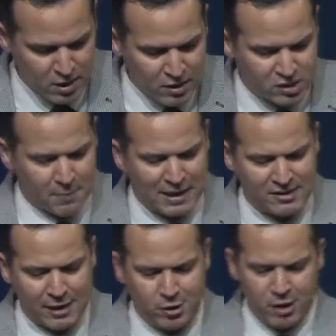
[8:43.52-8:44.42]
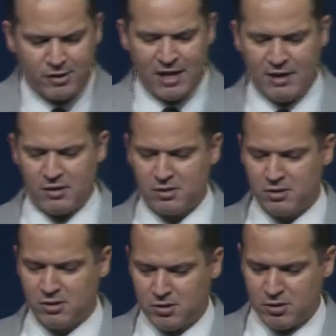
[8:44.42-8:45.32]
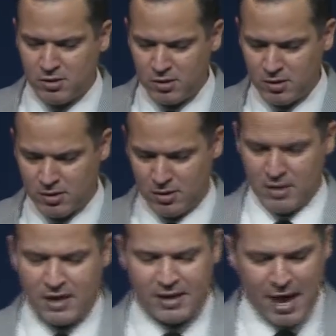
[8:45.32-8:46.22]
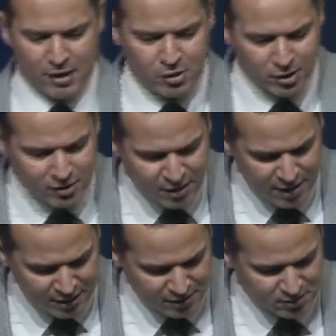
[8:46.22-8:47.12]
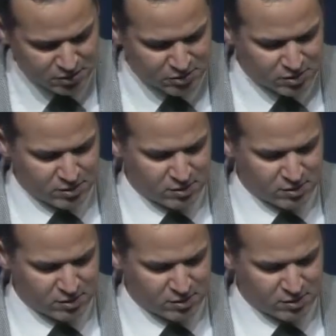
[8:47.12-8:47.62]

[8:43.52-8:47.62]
Somebody say, good things. Good things. Again, good things. good things.